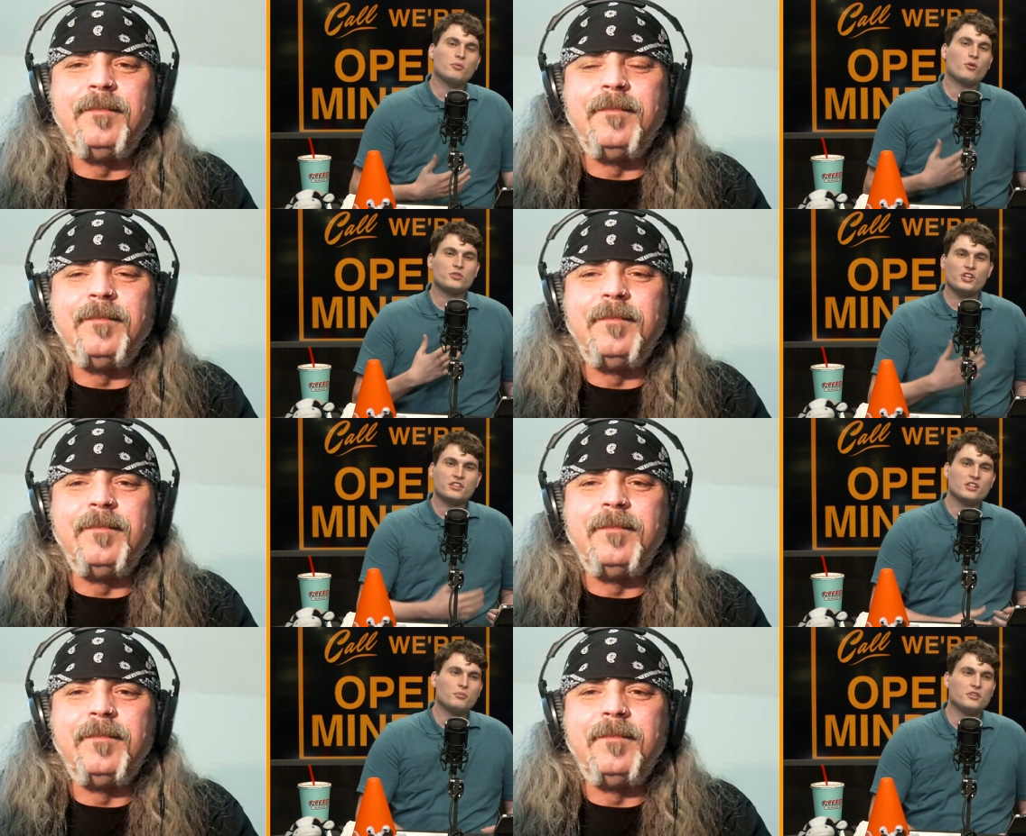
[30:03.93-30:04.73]
Speaker 1: people are
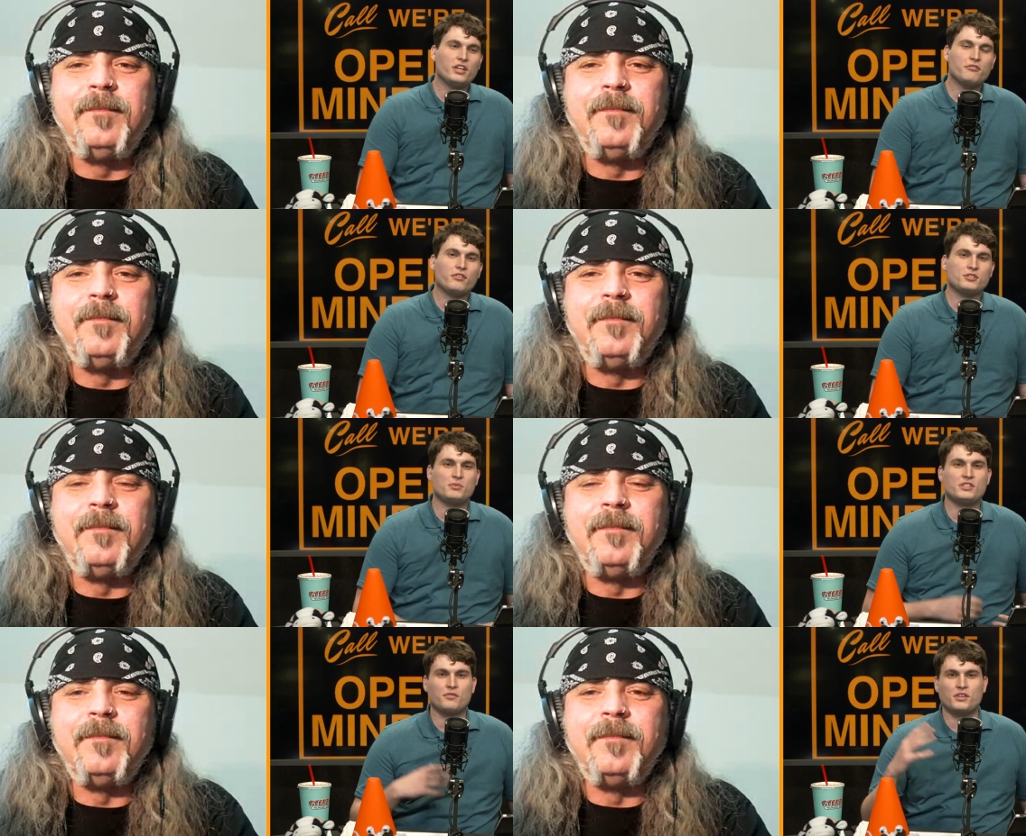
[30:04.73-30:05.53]
rejecting the belief,
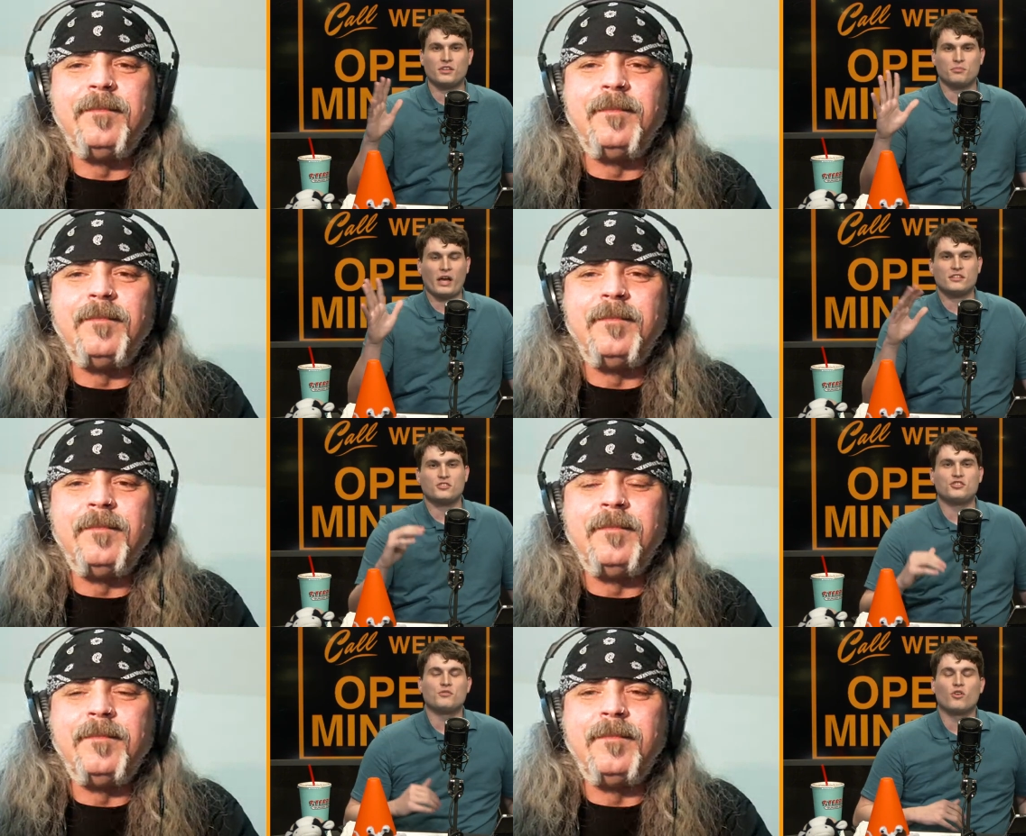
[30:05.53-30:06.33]
specifically the
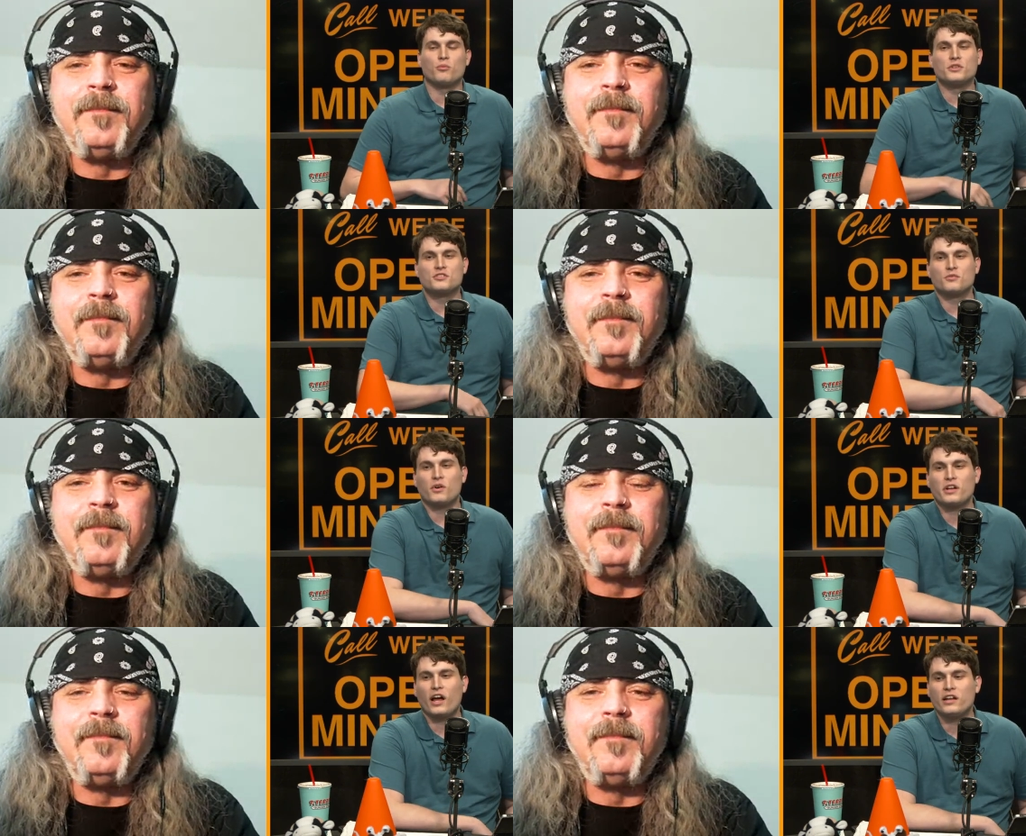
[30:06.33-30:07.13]
passage in Romans and
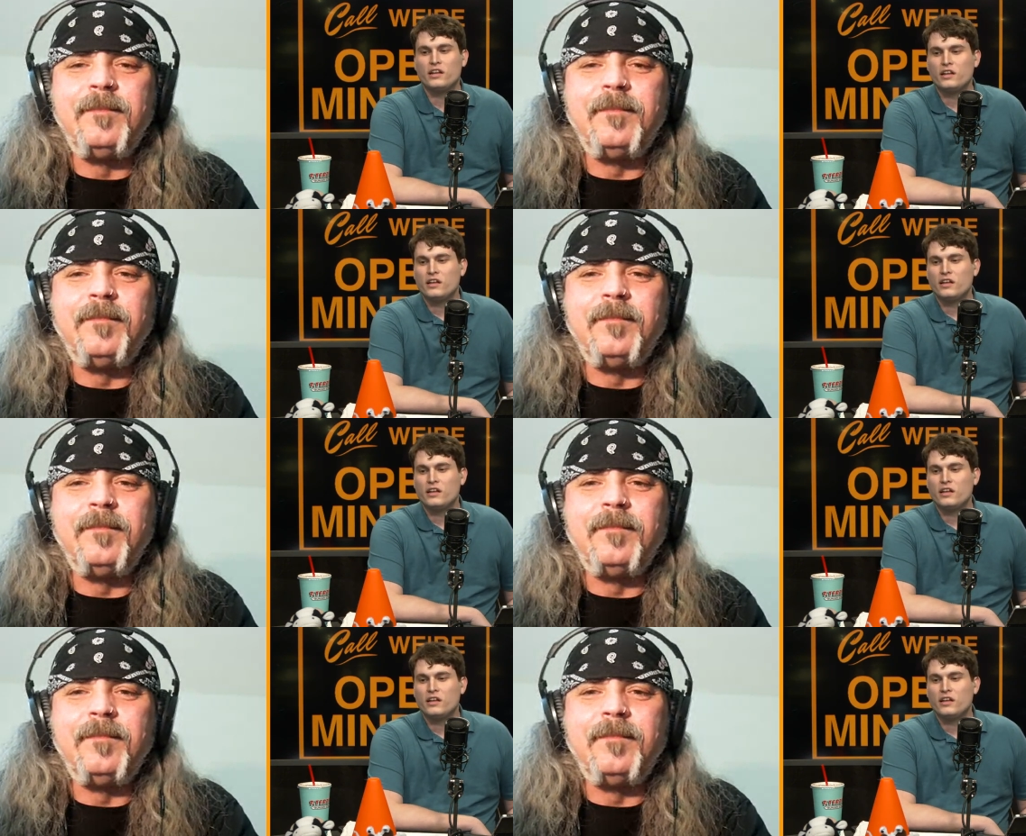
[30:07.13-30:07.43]
whatnot.